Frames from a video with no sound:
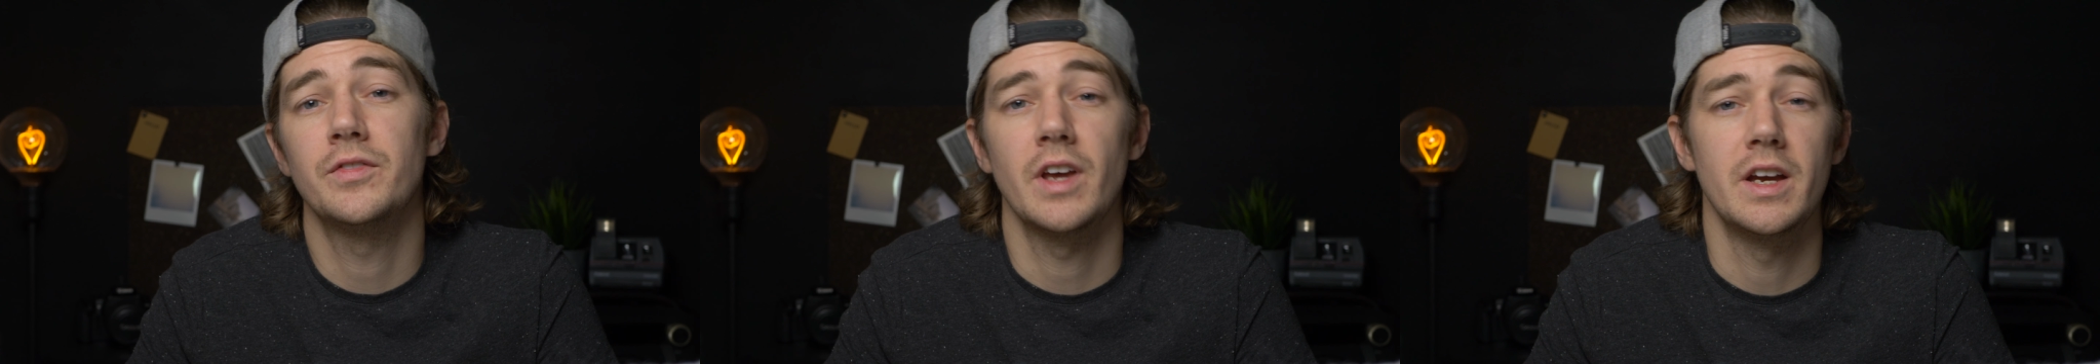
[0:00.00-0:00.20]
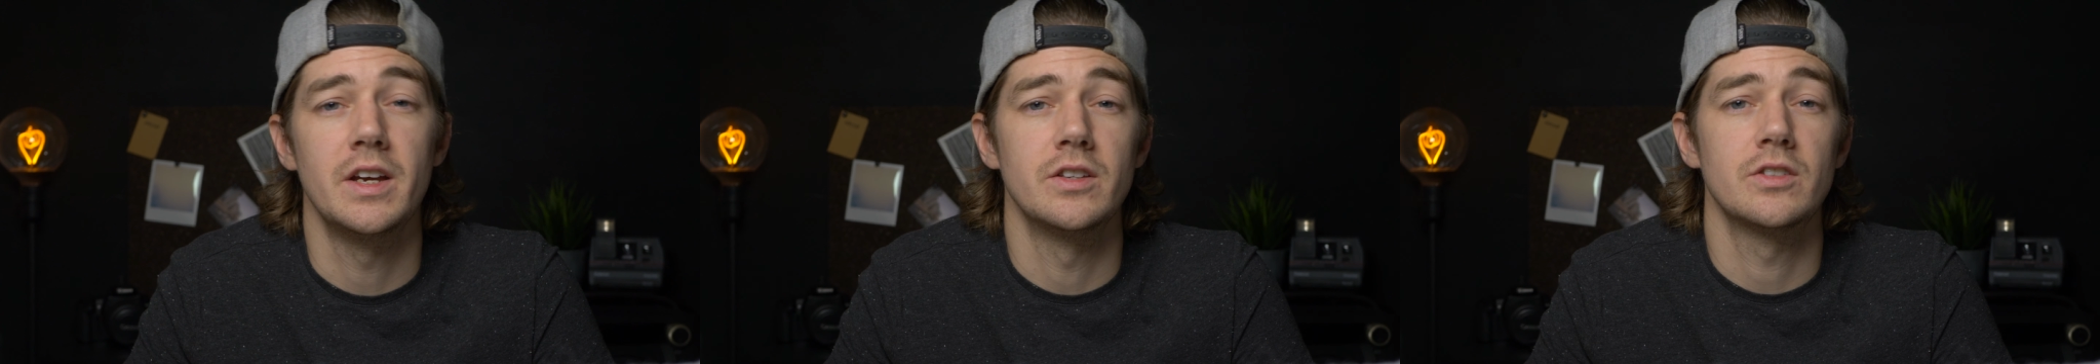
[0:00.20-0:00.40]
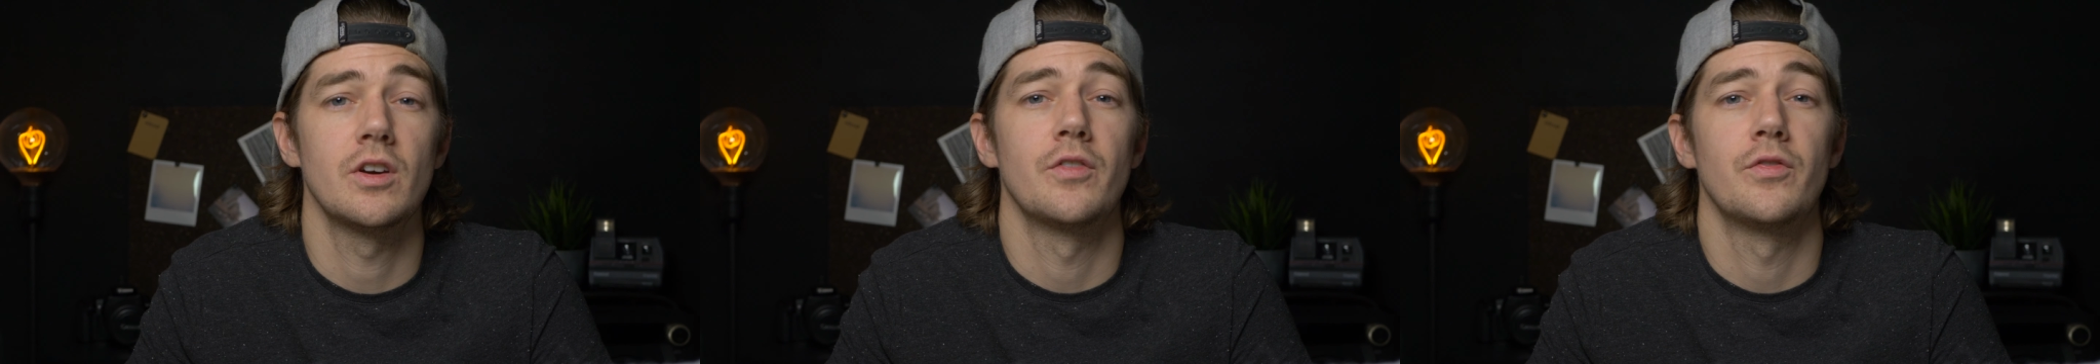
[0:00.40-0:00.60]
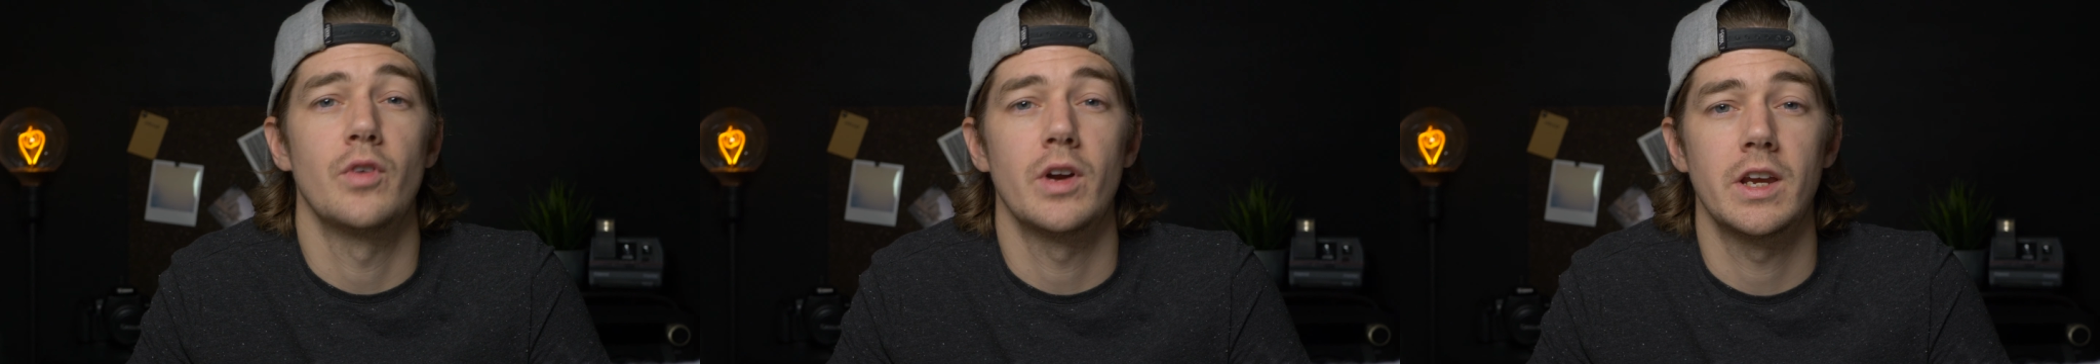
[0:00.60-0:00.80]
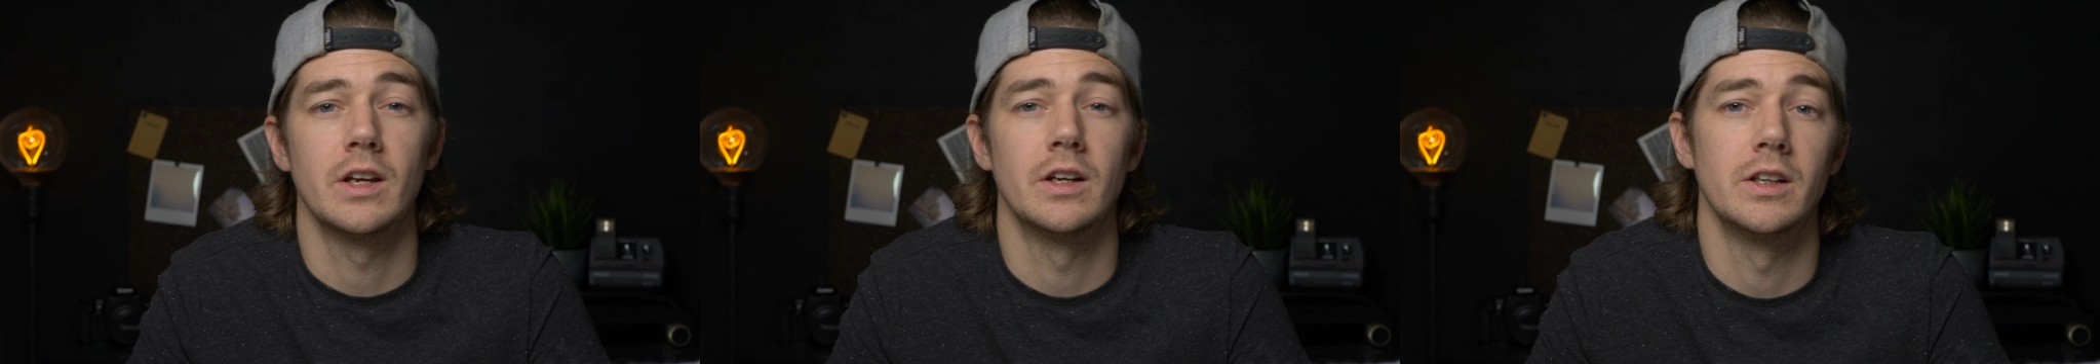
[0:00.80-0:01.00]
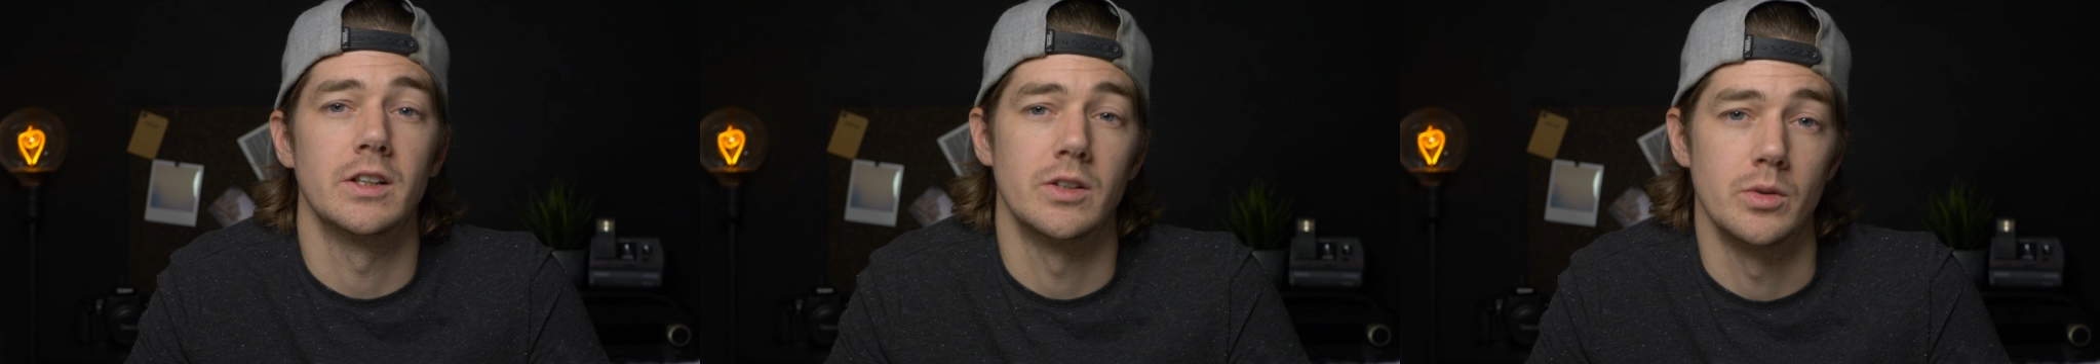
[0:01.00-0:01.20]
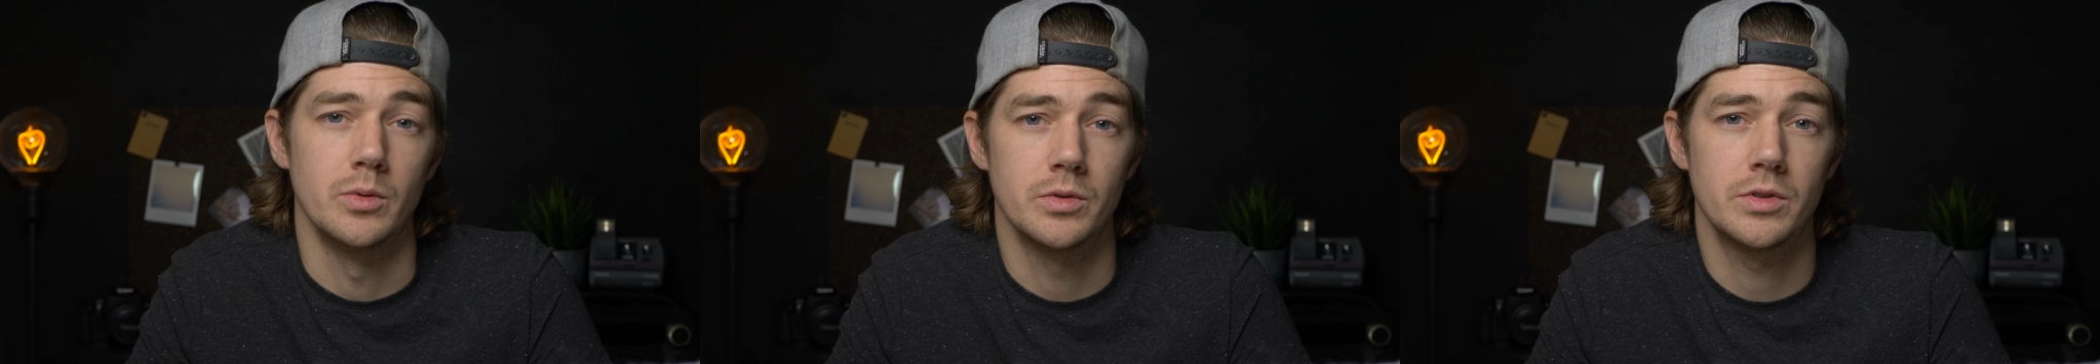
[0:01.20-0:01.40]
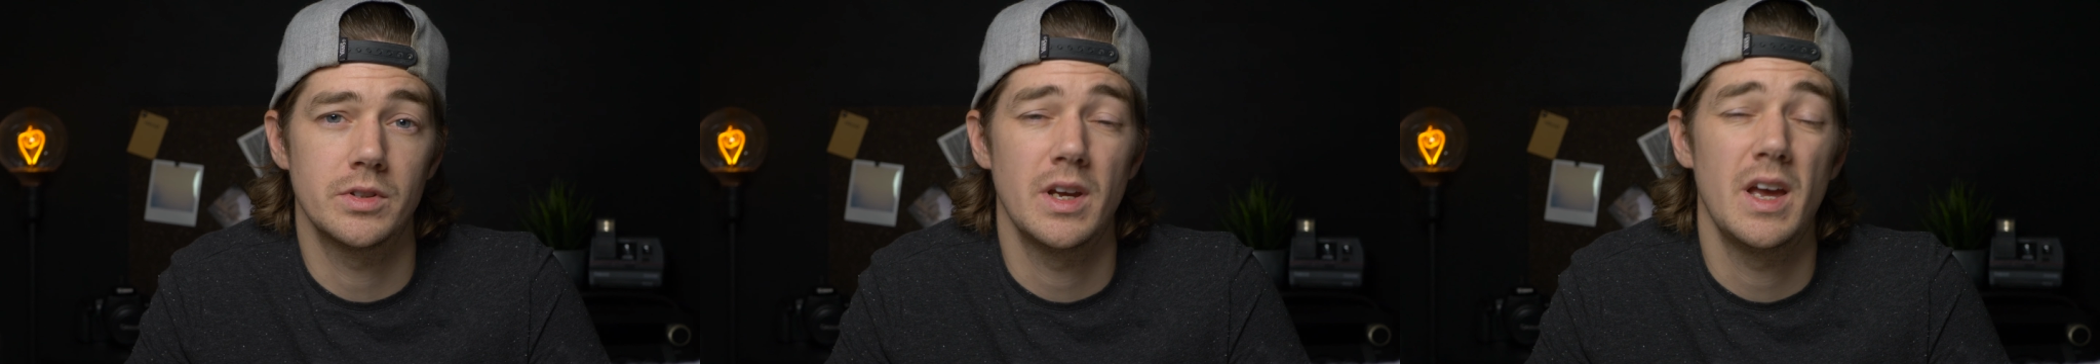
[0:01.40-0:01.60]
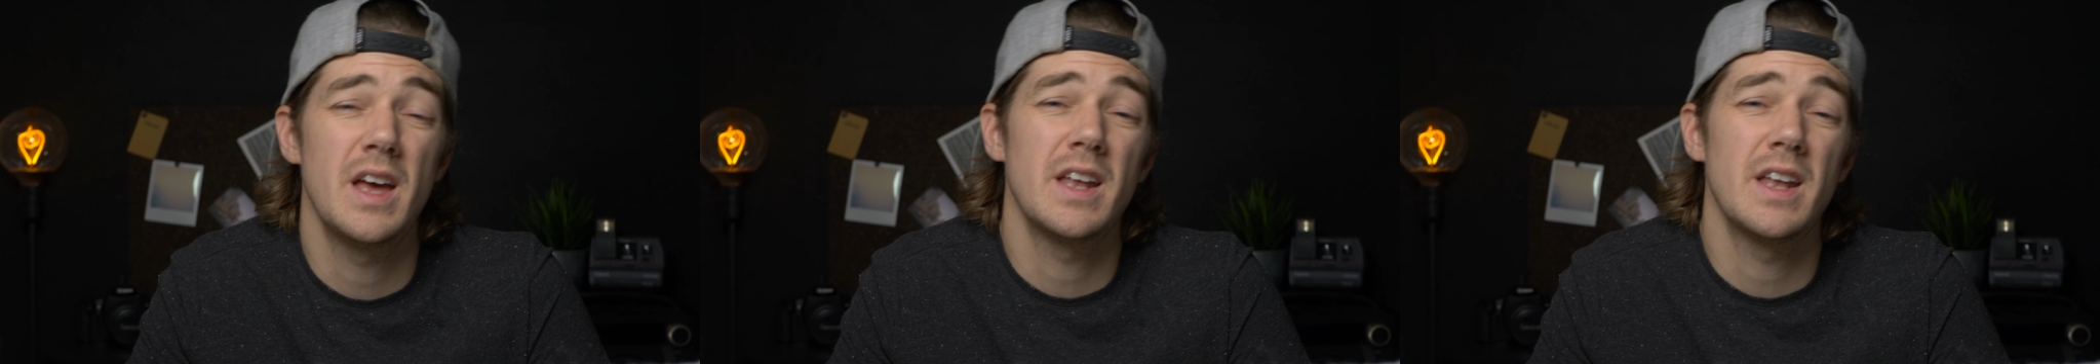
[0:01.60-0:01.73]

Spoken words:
days of regular use.